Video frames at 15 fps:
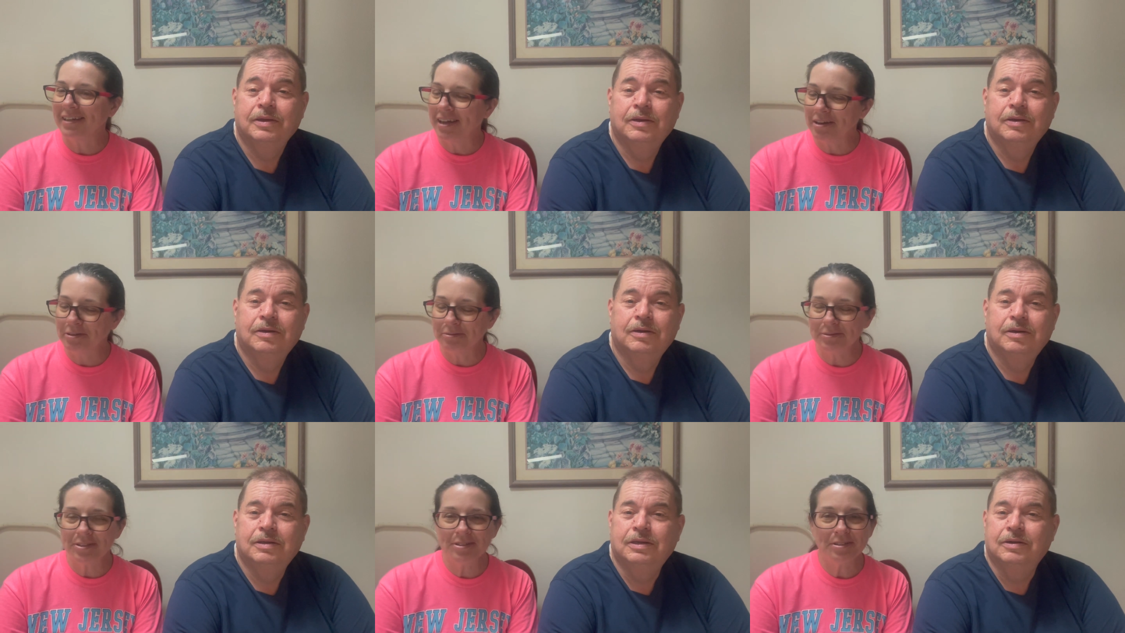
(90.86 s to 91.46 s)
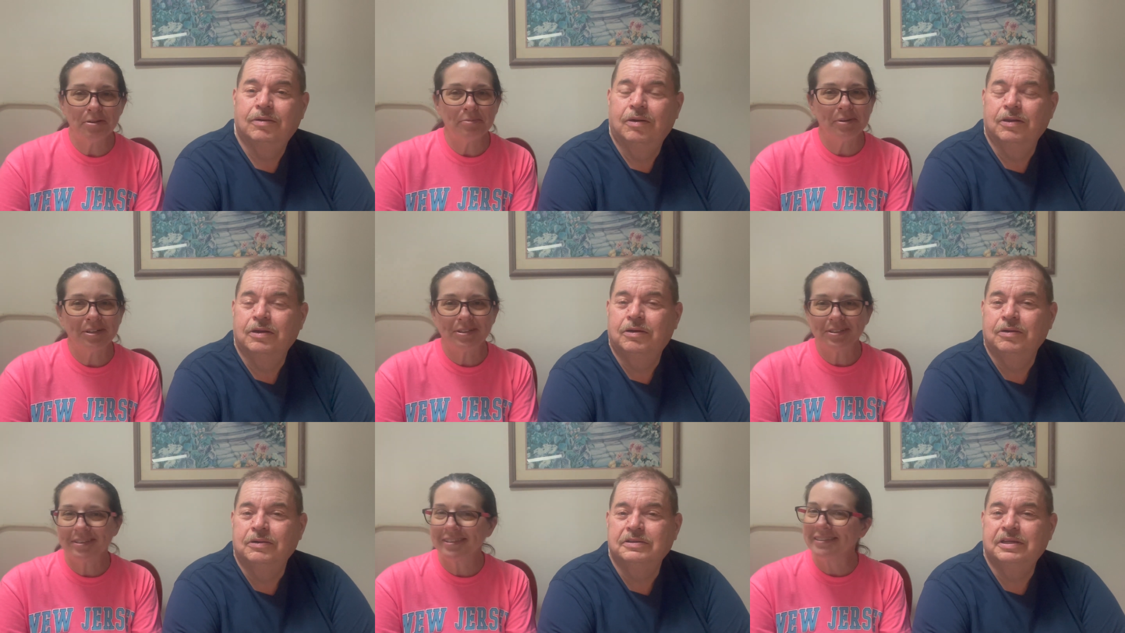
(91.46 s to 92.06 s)
Speaker 1: Oh, it was so much fun. All the
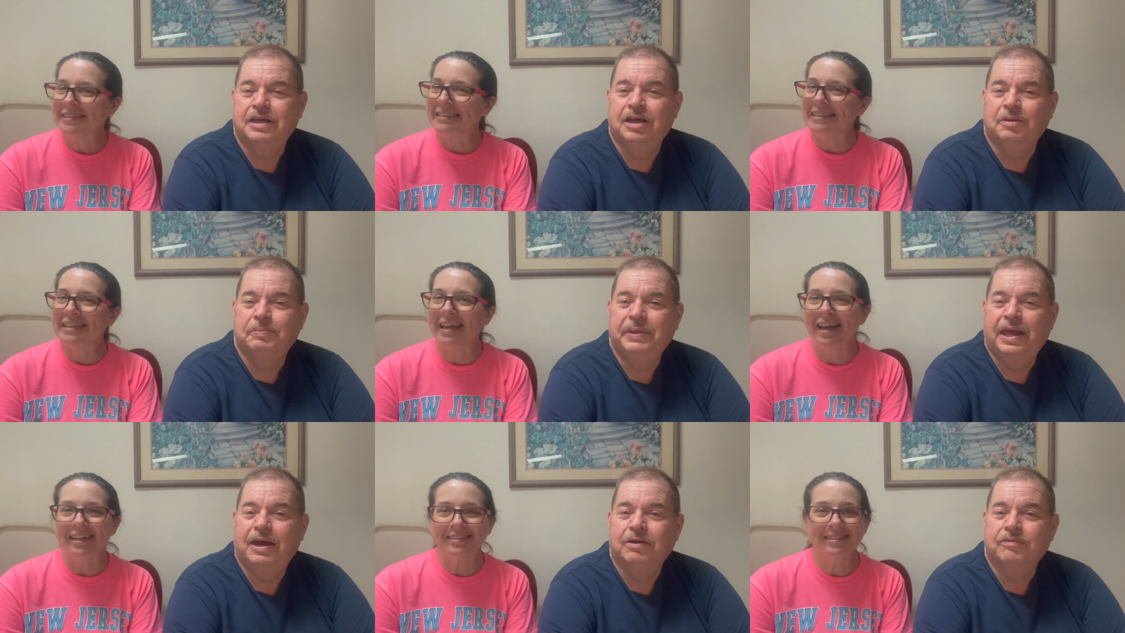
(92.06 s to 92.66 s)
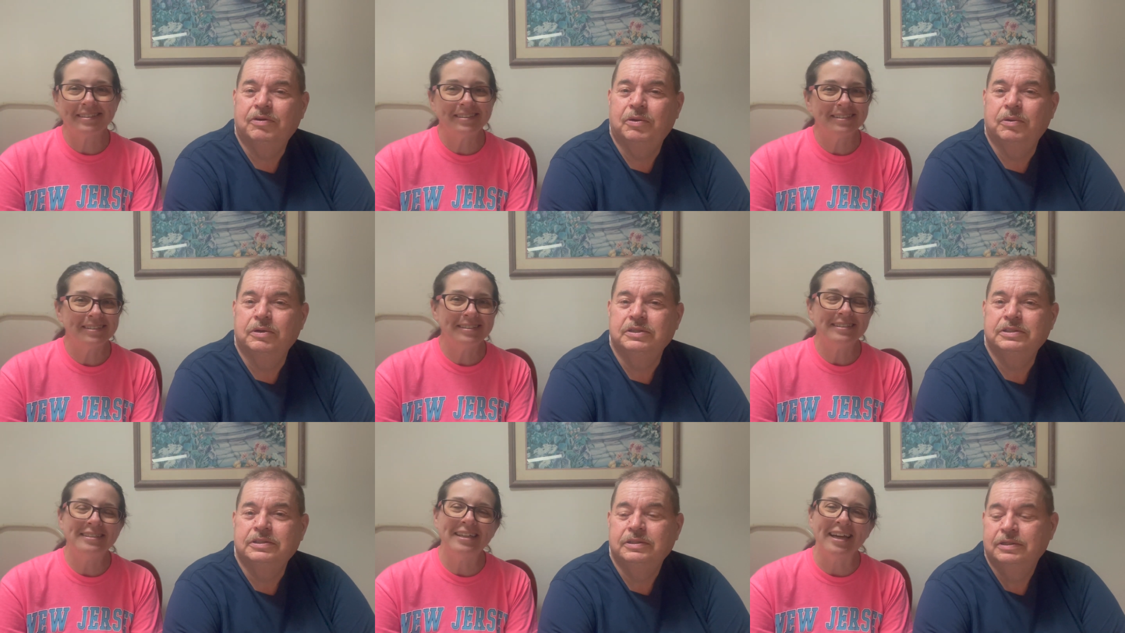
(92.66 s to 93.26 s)
girls that helped out, of
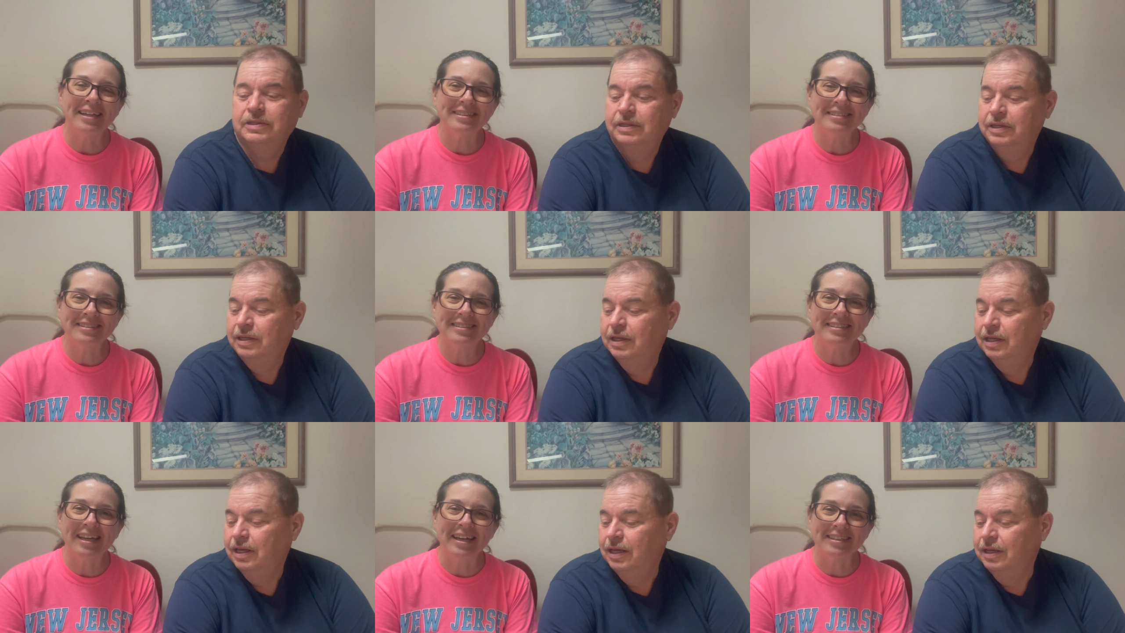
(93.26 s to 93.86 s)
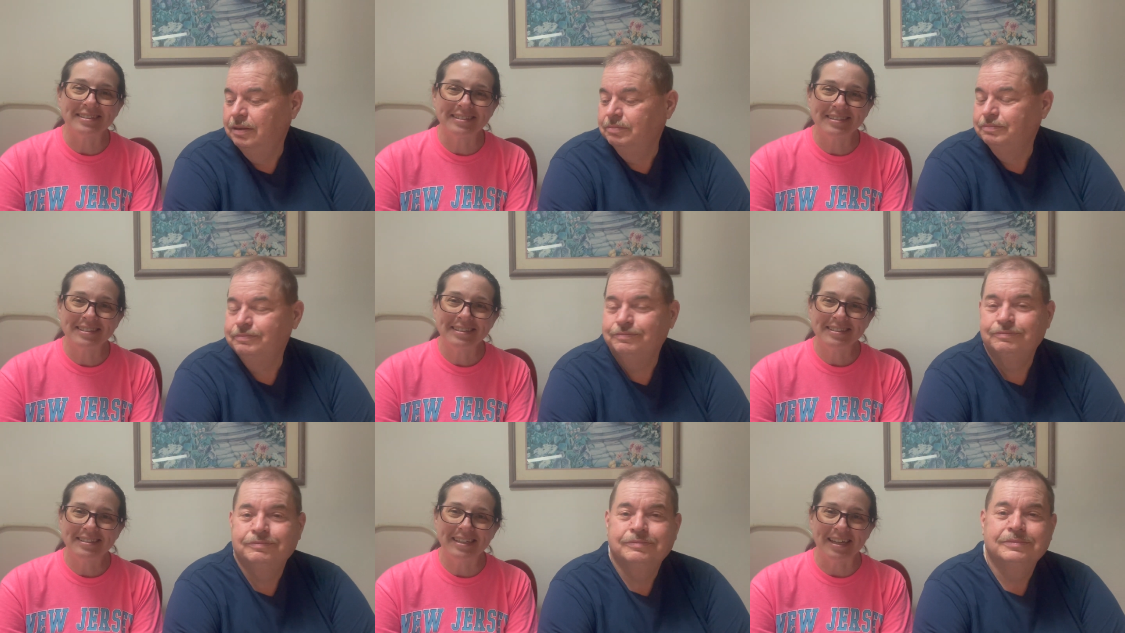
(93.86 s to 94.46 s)
course. Yes, yes,
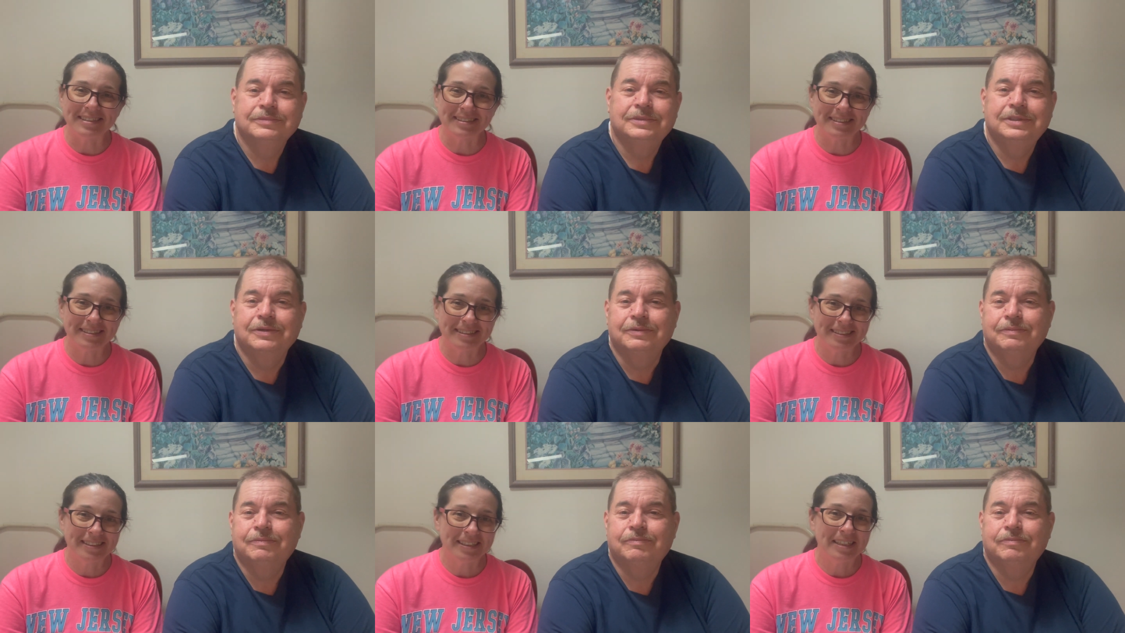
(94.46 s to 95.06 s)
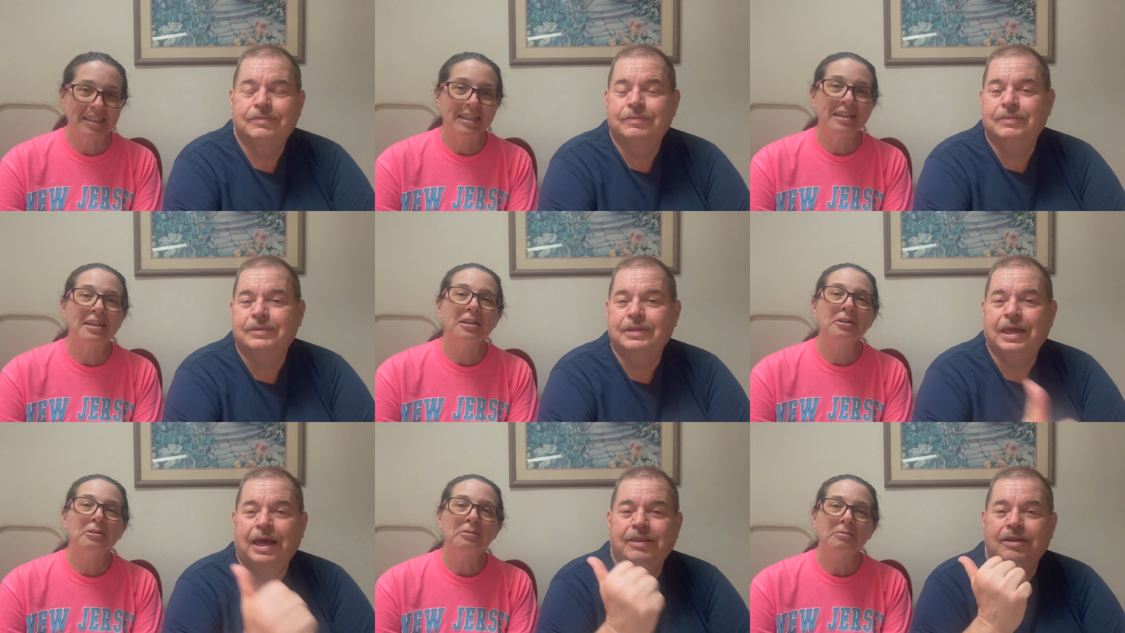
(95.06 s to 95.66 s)
yes. You know,
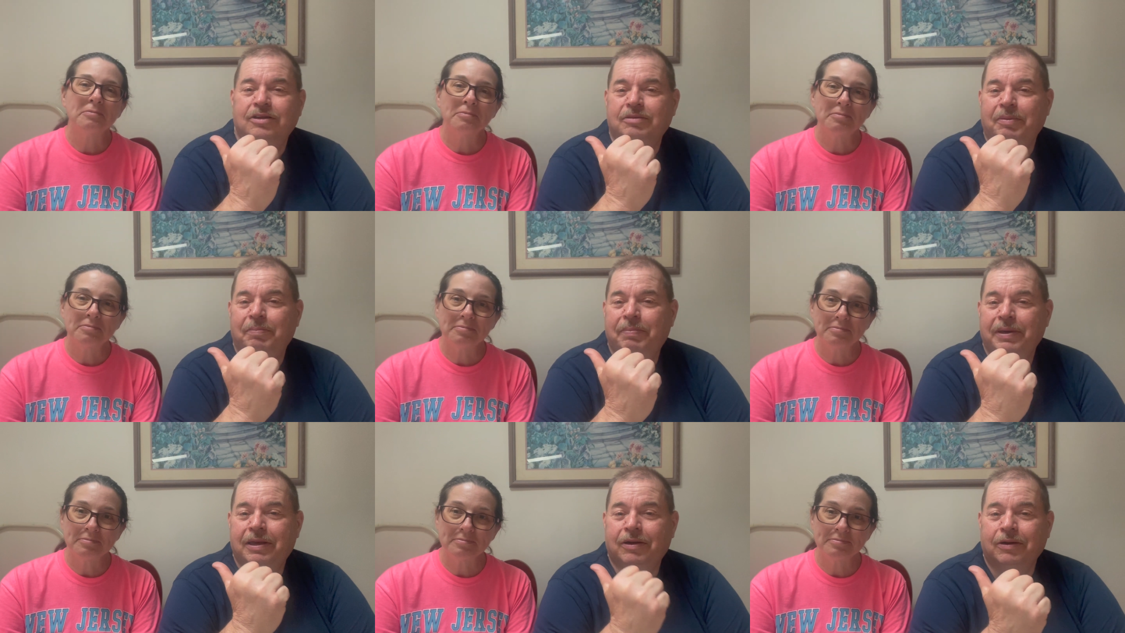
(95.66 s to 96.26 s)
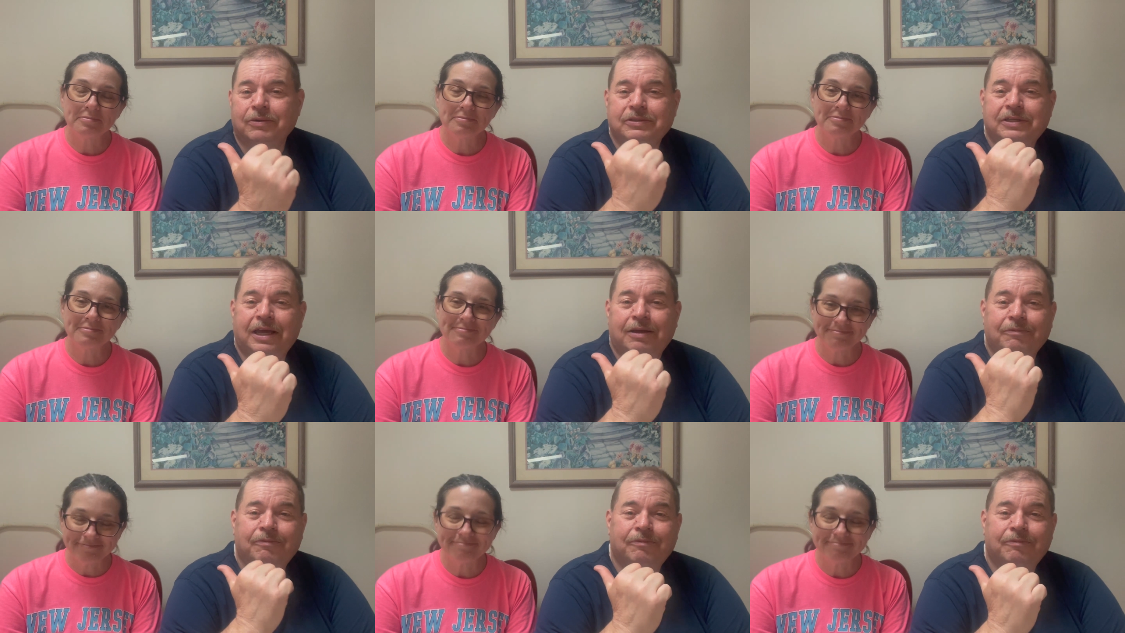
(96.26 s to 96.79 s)
Kathy's a big Girl Scout.